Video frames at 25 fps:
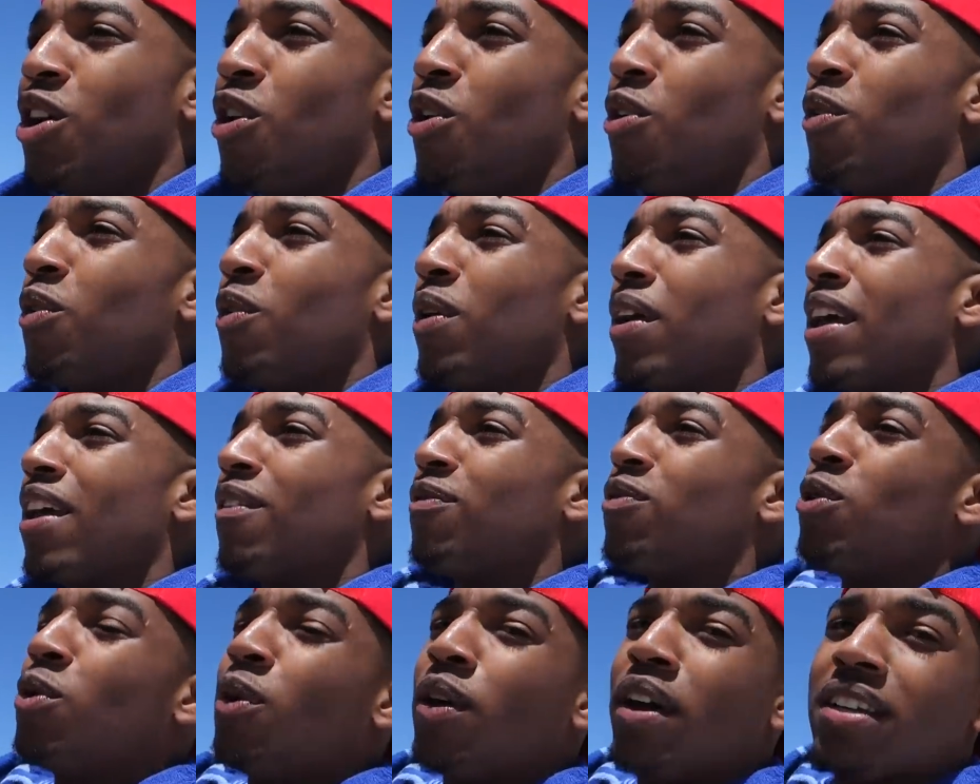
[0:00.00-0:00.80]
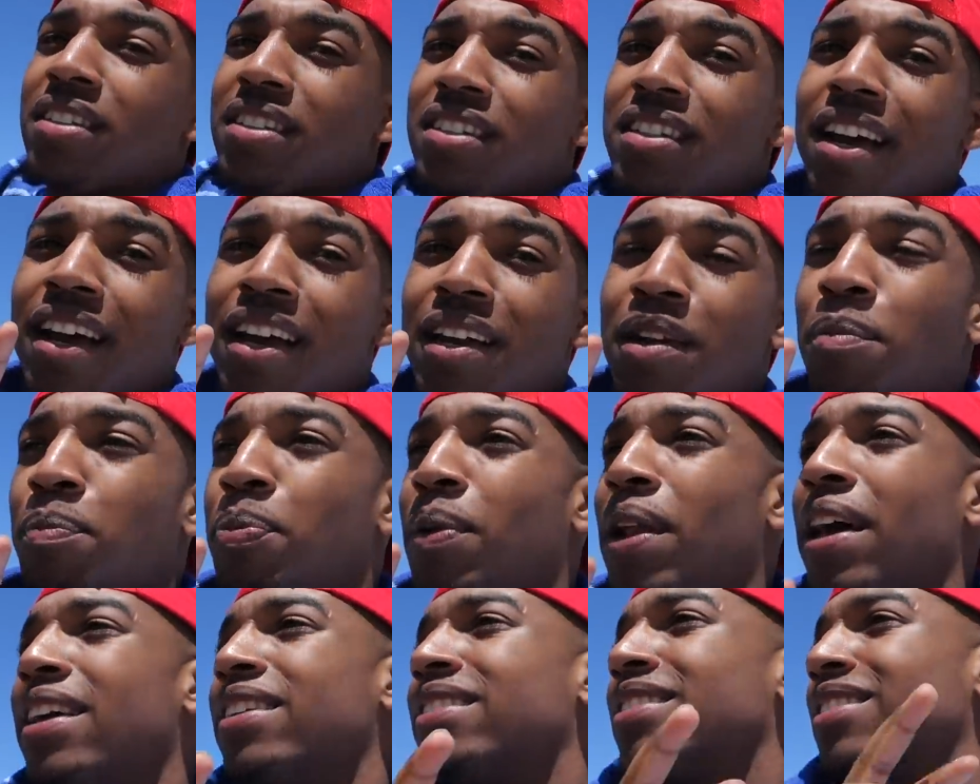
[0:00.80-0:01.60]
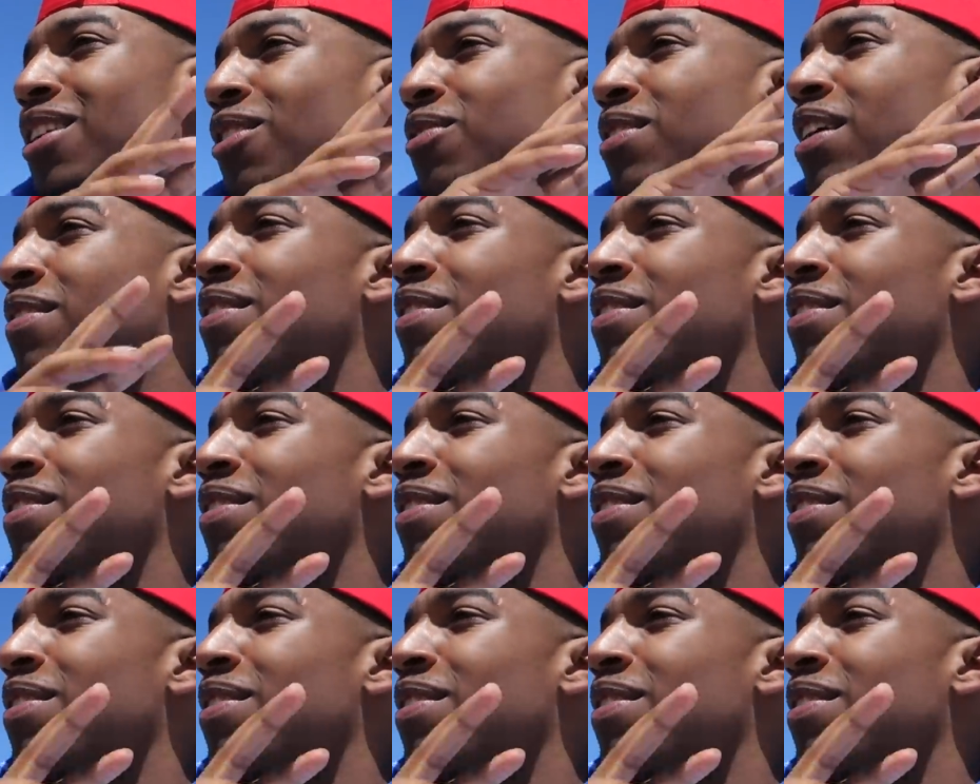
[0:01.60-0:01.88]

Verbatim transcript: So if you is stuck in a place,